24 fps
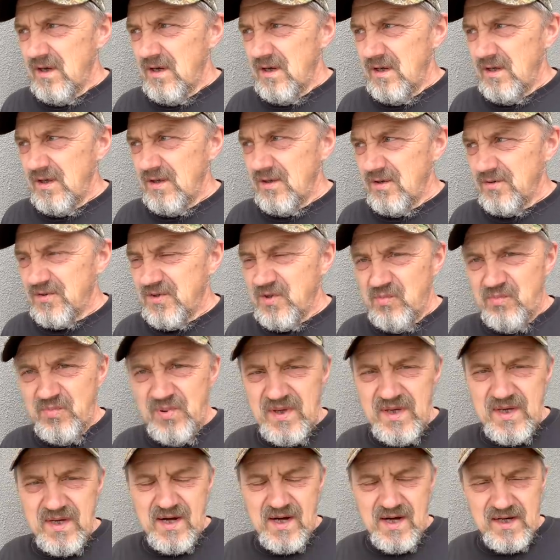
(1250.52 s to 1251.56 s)
you know, to
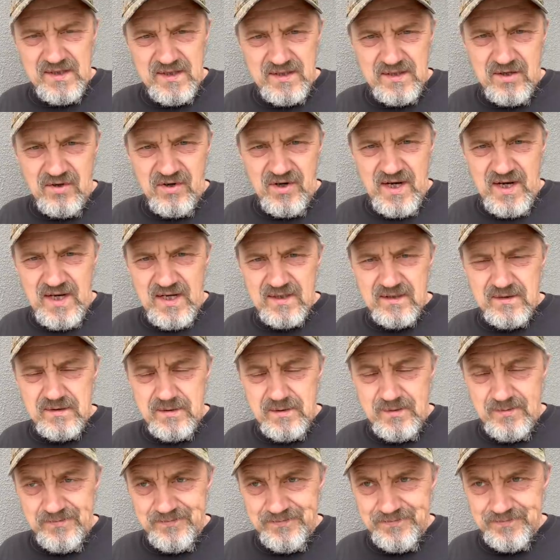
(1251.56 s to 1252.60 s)
pay a hundred grand
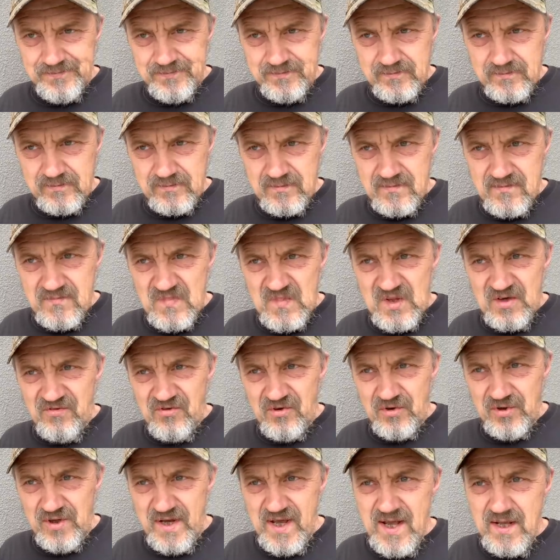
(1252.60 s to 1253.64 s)

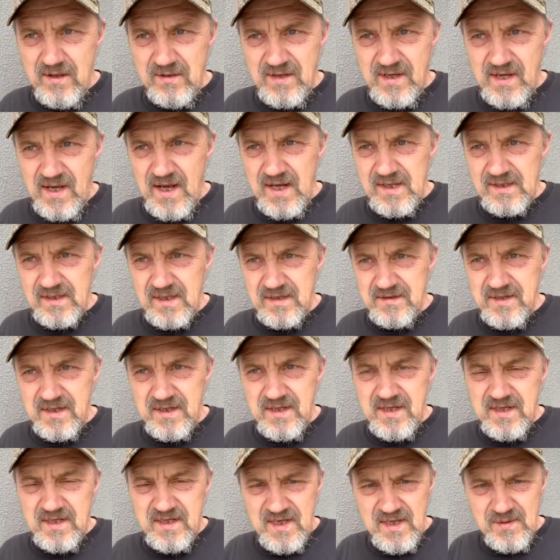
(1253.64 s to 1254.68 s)
for a Hellcat and then
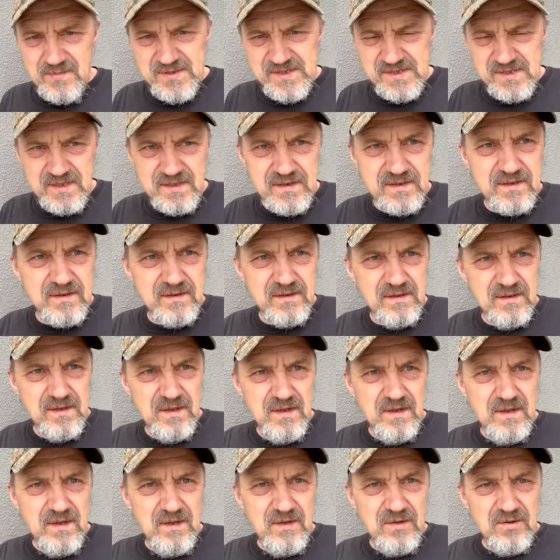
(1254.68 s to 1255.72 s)
he keeps it
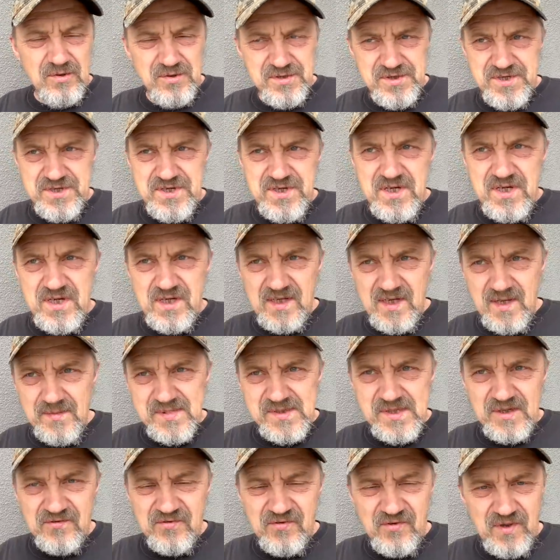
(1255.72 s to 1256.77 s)
or she
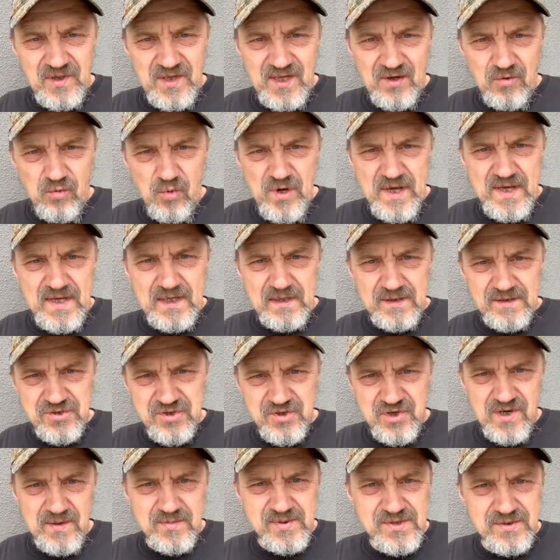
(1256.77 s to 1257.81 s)
keeps it for like weekend
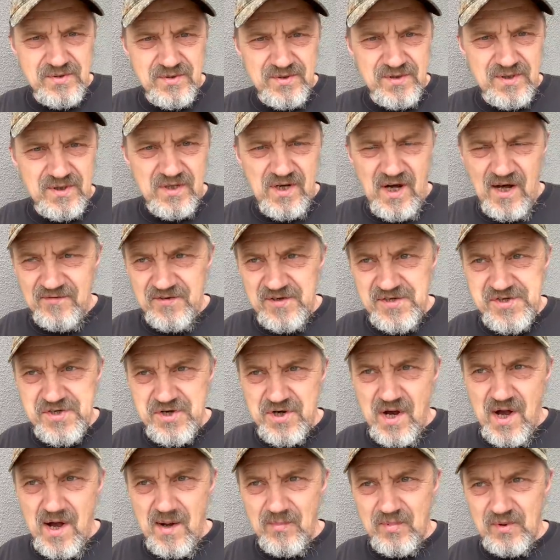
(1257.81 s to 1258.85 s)
trips to the coffee
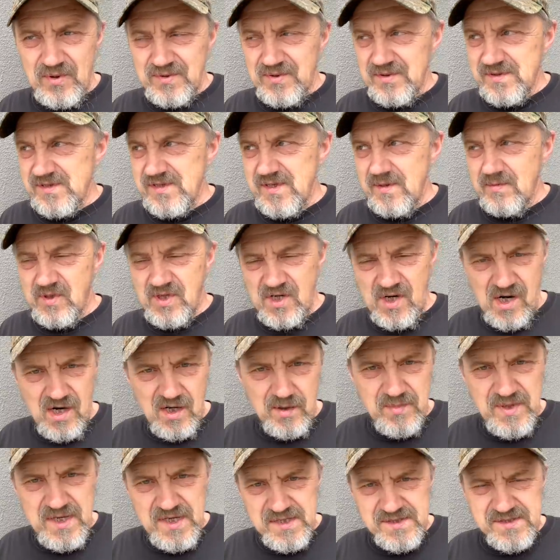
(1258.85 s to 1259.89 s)
shop or to some
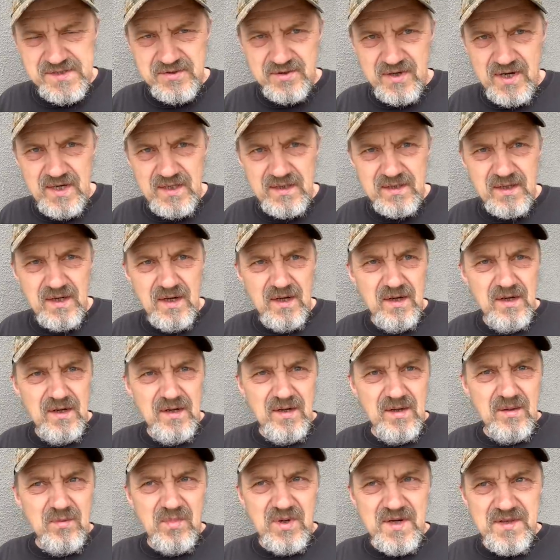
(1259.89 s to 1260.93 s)
car meets, right?
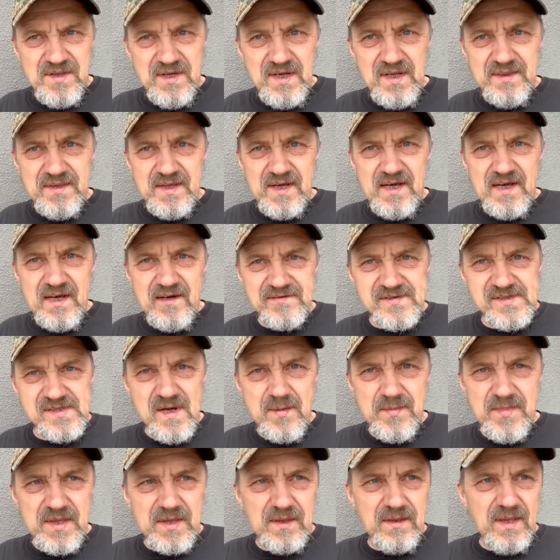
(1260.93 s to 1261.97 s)
But then they have
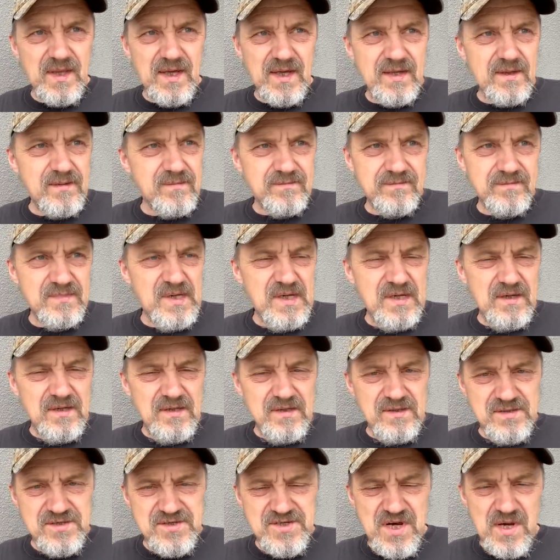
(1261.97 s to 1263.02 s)
something like
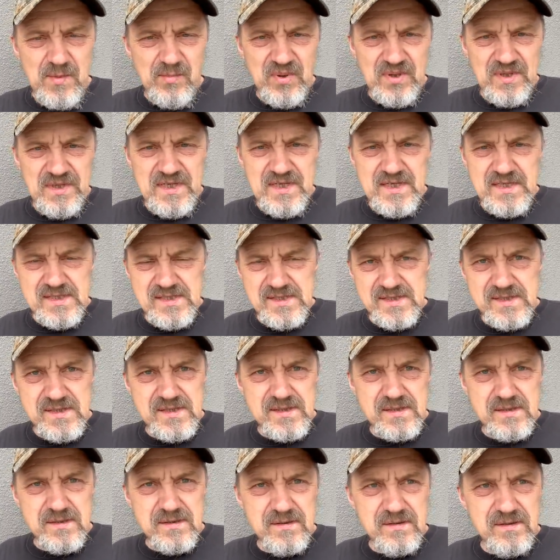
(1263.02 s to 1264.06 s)
Japanese,
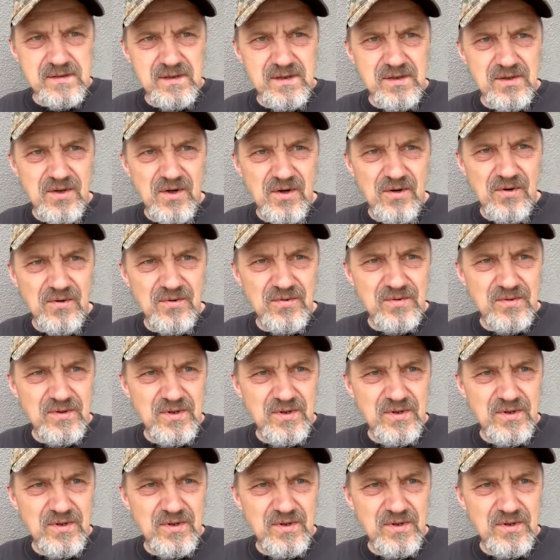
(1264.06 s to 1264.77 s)
you know,